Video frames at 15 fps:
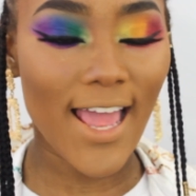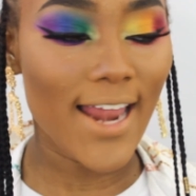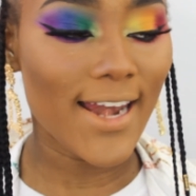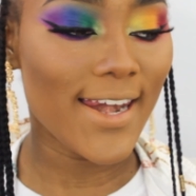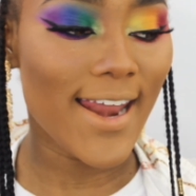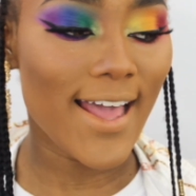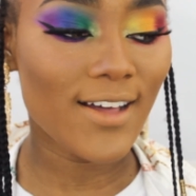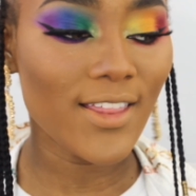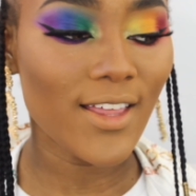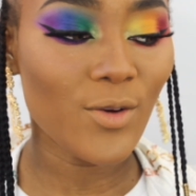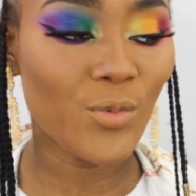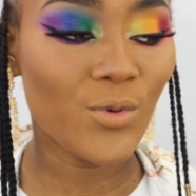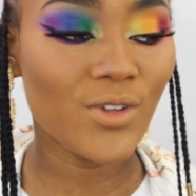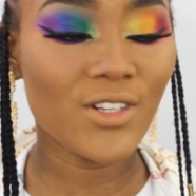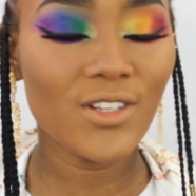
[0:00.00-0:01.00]
Now
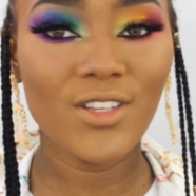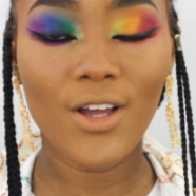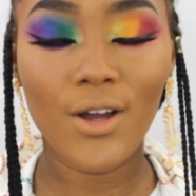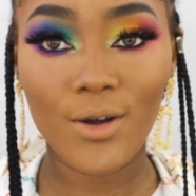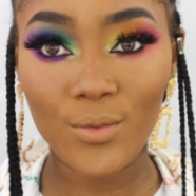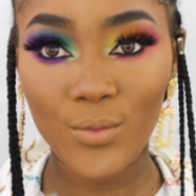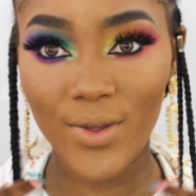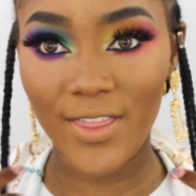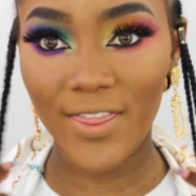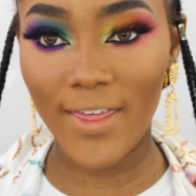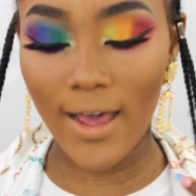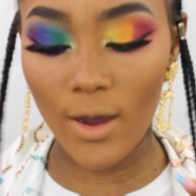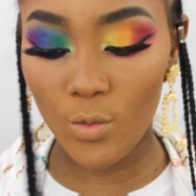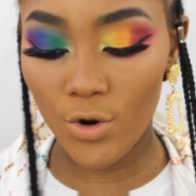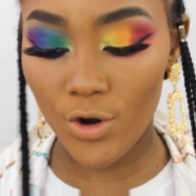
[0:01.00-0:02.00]
that we're done with
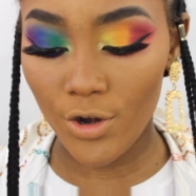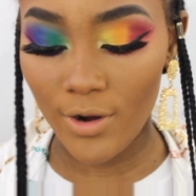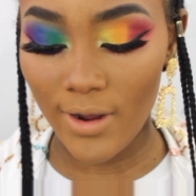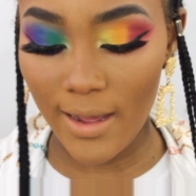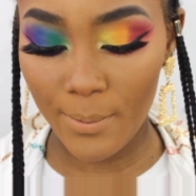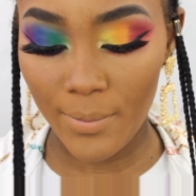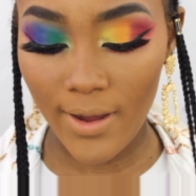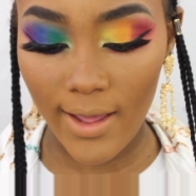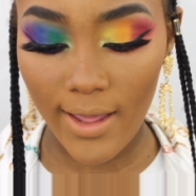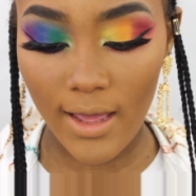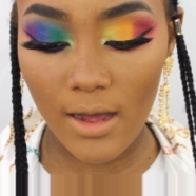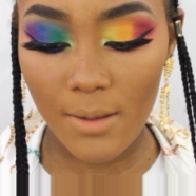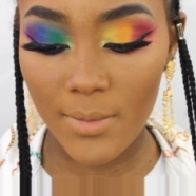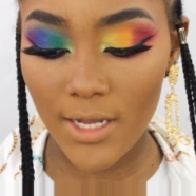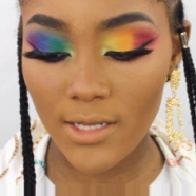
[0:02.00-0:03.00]
that, we're gonna apply
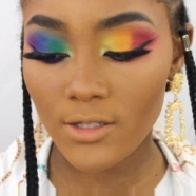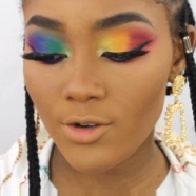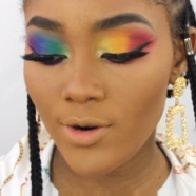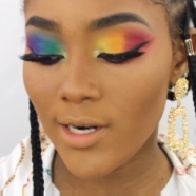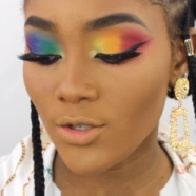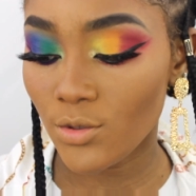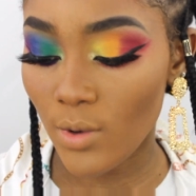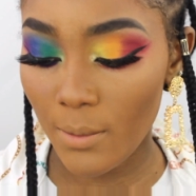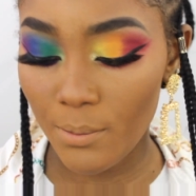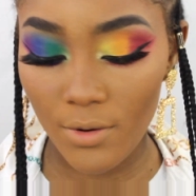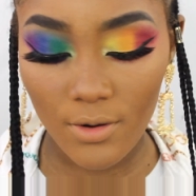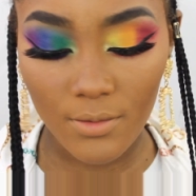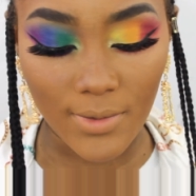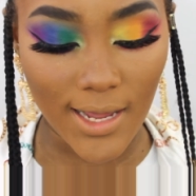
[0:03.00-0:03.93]
our mascara to our bottom